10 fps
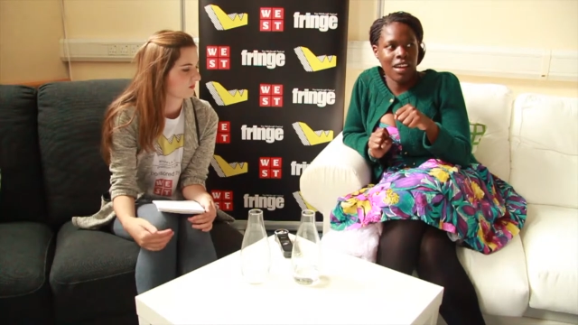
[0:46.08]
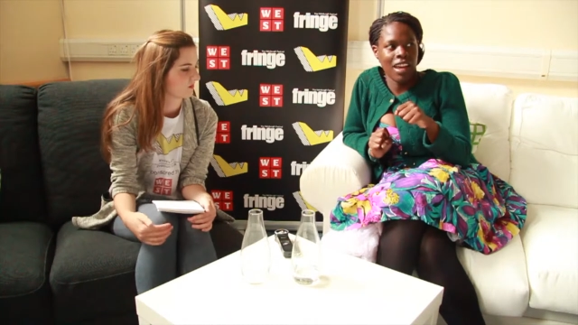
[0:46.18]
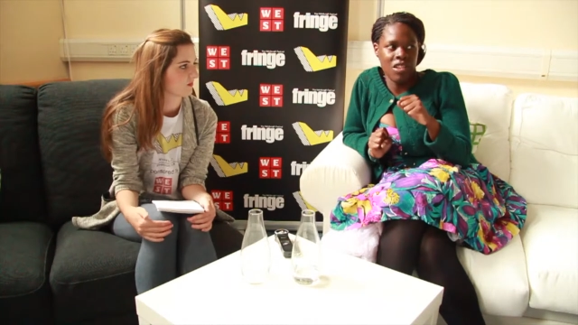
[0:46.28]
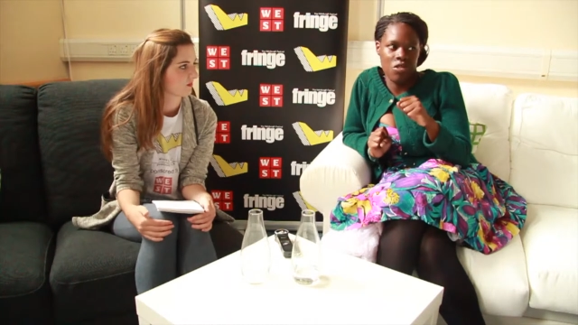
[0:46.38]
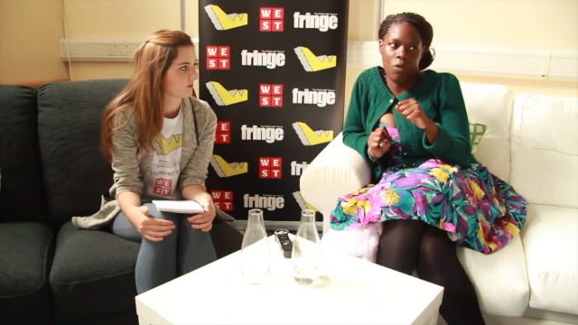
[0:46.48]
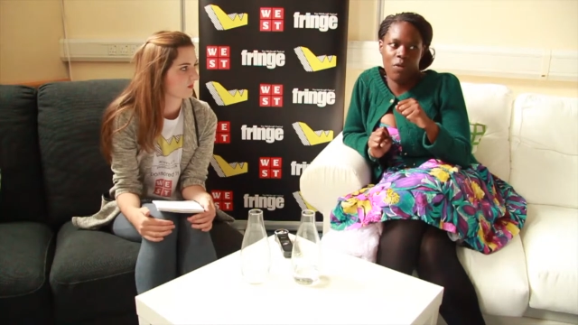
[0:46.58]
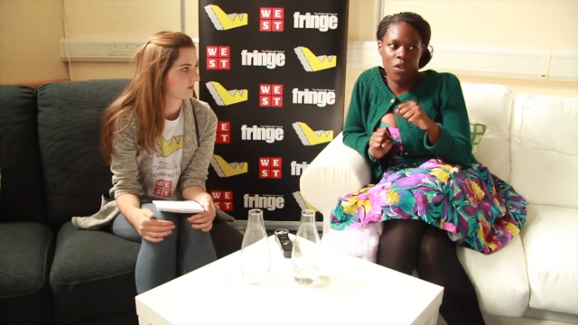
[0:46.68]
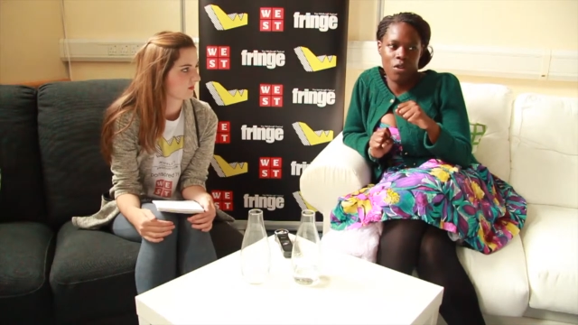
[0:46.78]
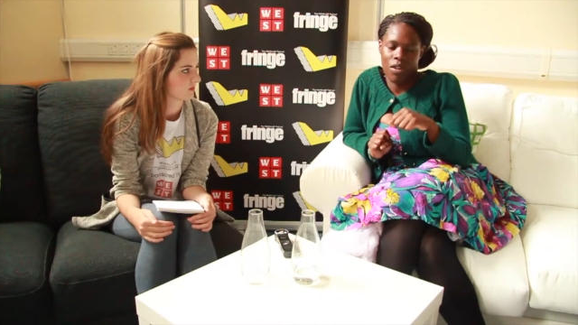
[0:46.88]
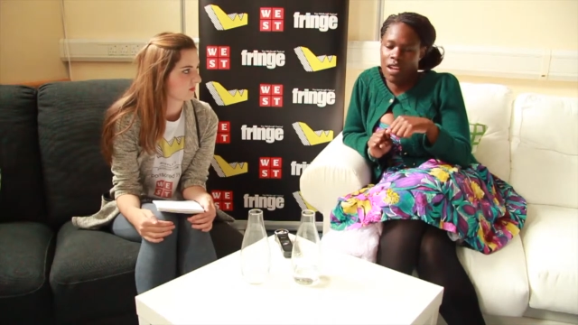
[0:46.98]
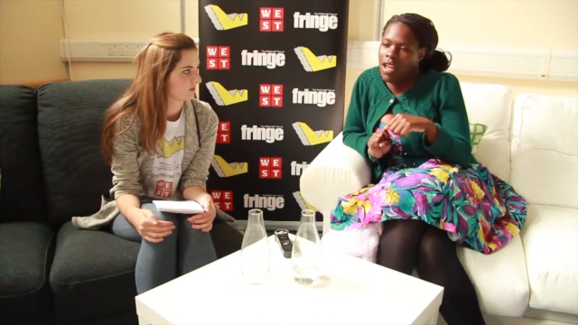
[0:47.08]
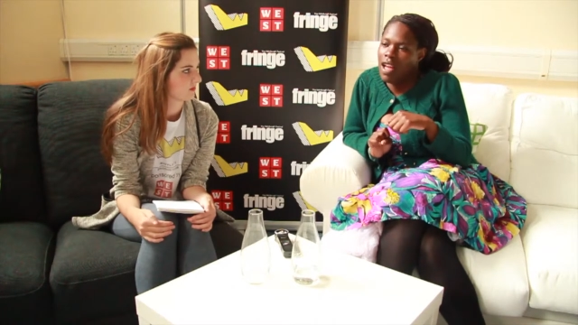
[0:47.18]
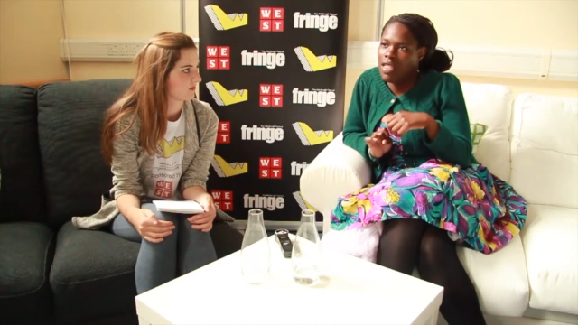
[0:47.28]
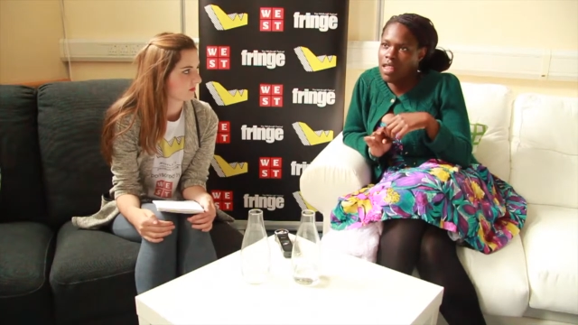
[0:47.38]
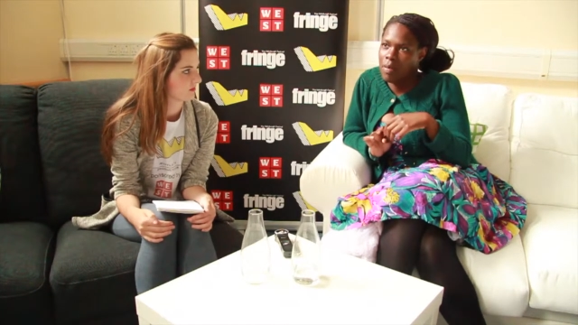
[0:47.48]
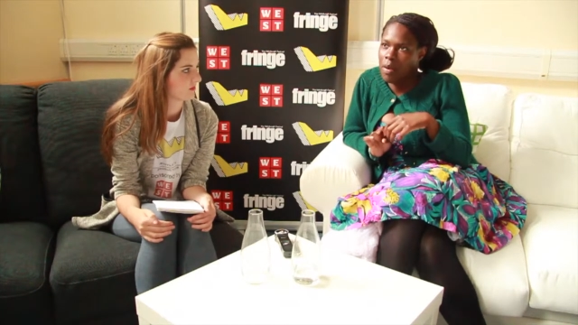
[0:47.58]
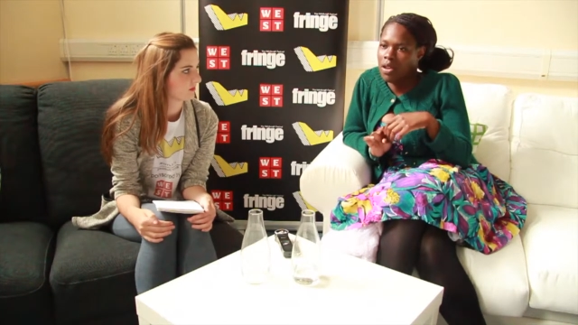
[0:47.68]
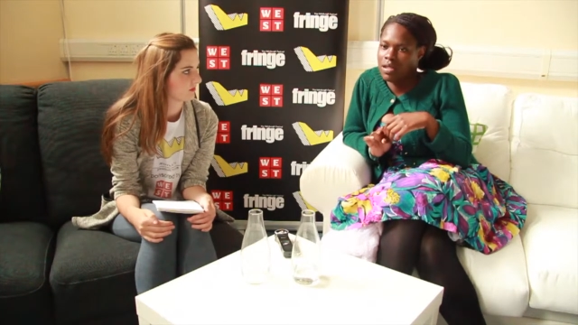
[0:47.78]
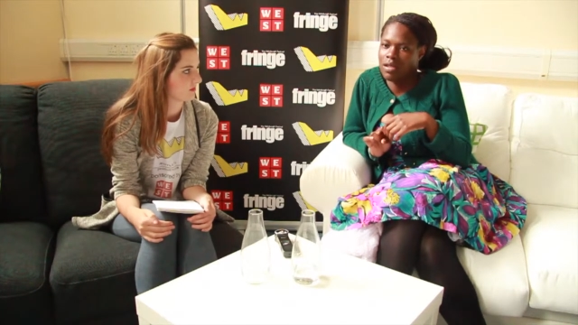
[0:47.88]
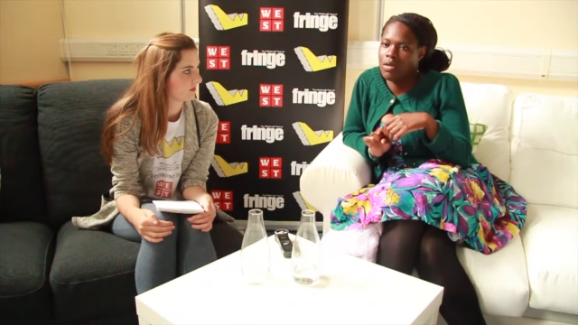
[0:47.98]
Speaker 1: in your fury, and then the
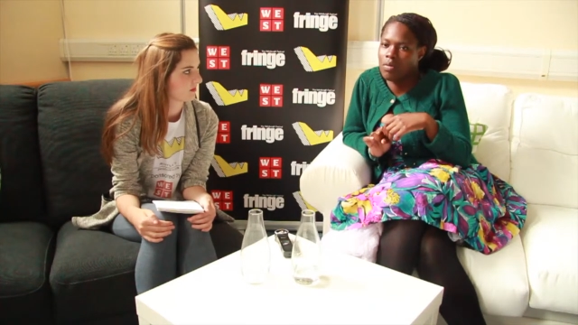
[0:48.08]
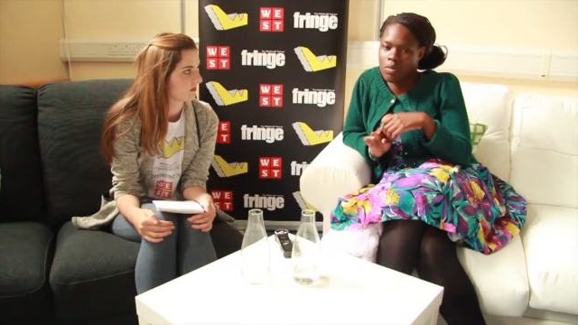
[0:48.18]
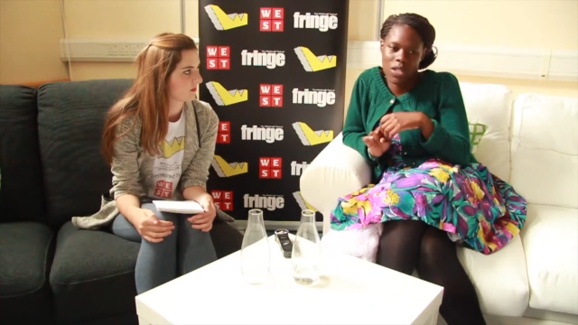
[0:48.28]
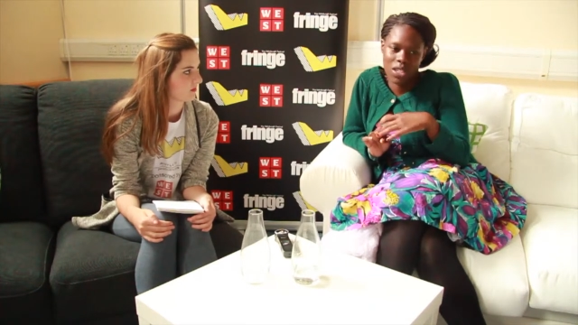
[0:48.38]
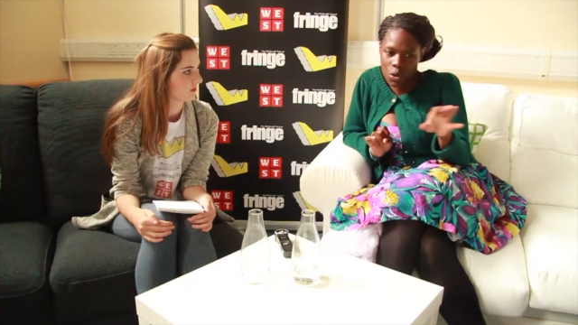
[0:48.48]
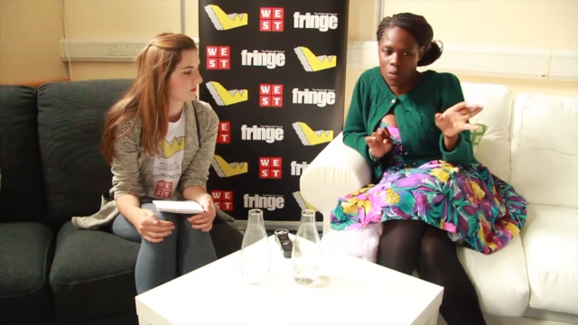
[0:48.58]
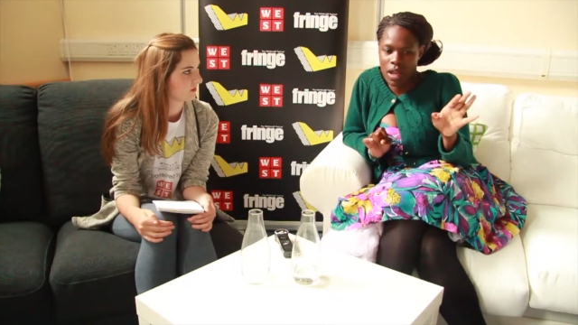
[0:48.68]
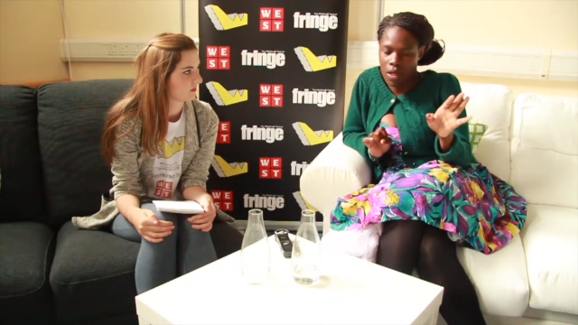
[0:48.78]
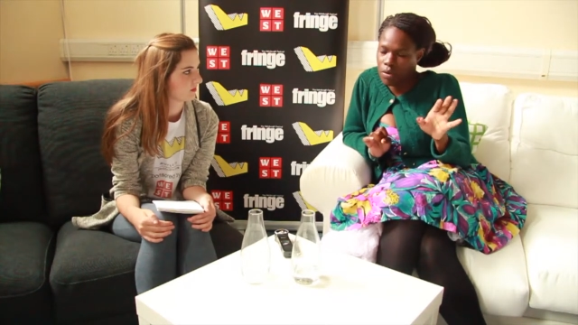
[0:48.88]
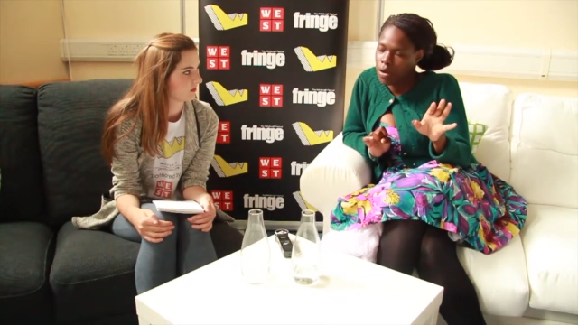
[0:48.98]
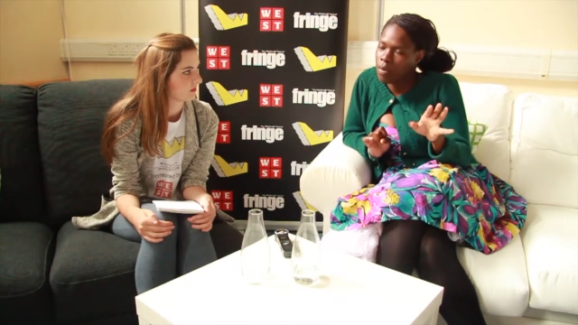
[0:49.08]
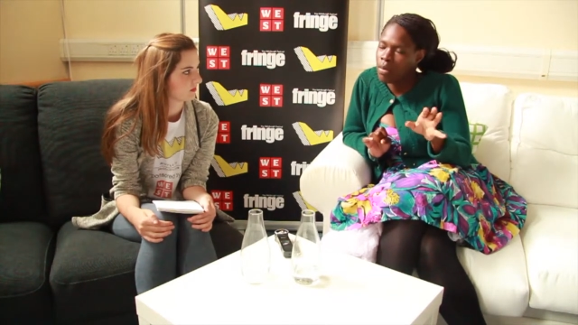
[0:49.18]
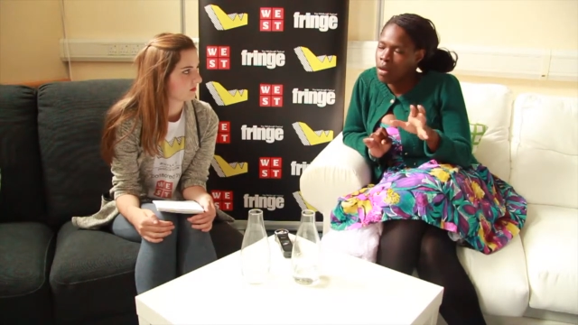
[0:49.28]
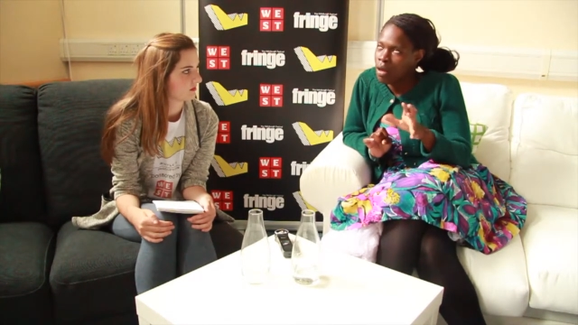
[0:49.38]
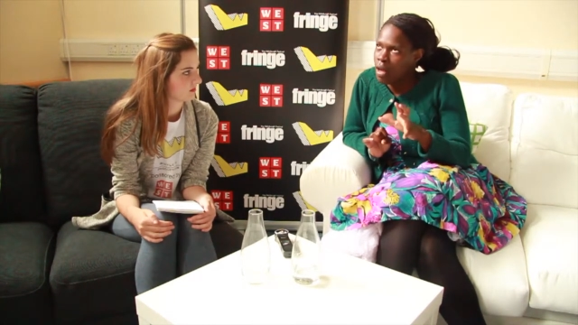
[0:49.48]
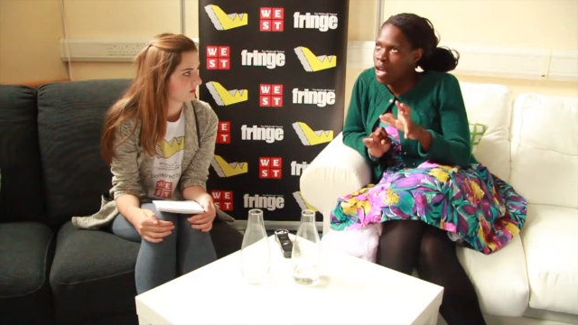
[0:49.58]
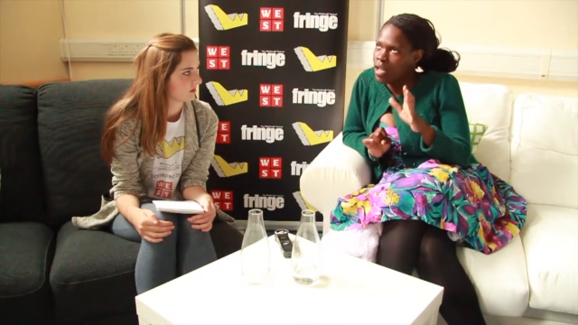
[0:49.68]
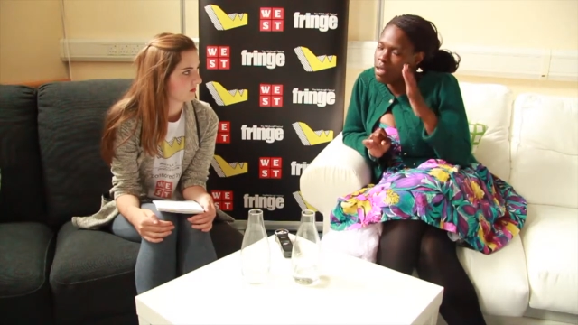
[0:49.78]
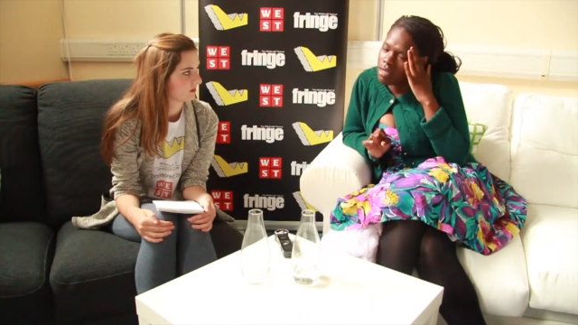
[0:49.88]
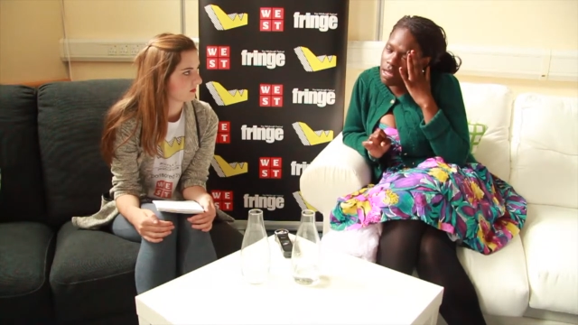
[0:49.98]
person storms out the room
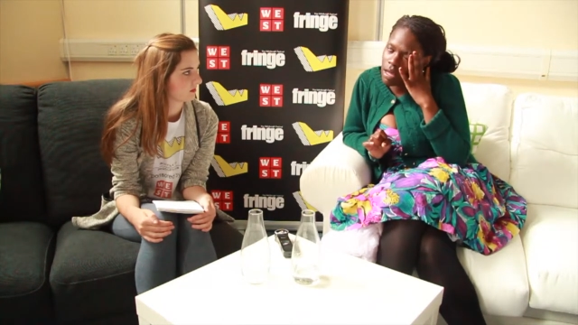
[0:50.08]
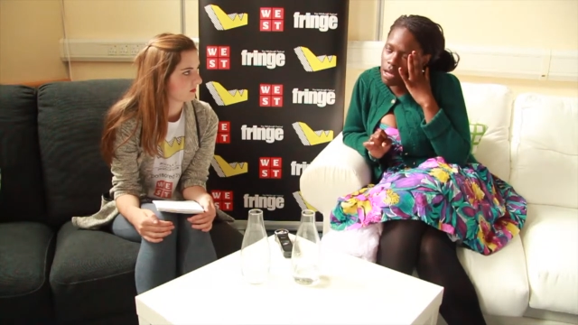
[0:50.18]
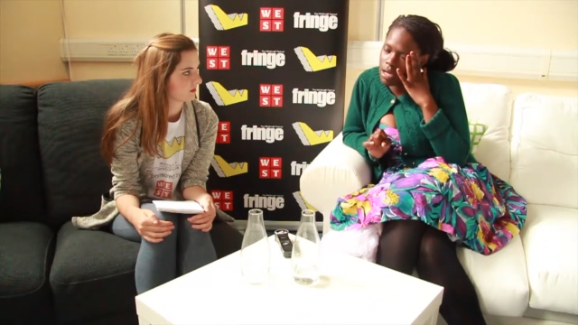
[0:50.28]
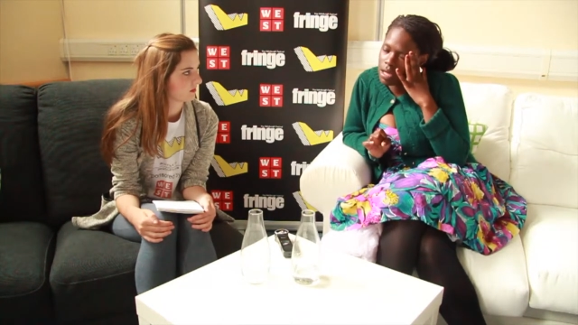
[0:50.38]
and you think,